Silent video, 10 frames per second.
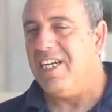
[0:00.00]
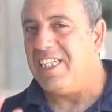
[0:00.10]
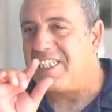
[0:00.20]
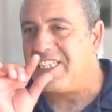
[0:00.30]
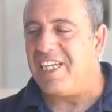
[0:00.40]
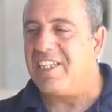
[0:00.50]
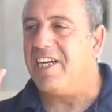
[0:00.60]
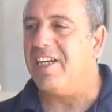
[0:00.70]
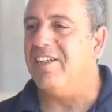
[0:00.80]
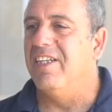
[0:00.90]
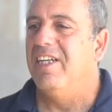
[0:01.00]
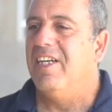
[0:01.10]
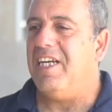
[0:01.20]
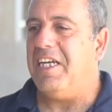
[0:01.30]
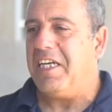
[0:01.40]
and it said here,
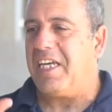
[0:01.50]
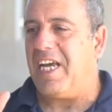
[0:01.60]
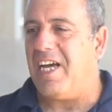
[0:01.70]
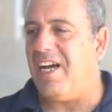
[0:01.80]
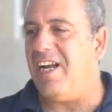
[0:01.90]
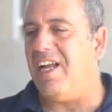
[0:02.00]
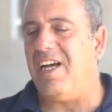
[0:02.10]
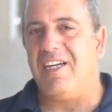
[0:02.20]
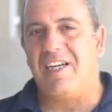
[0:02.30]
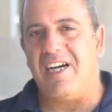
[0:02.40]
Kehala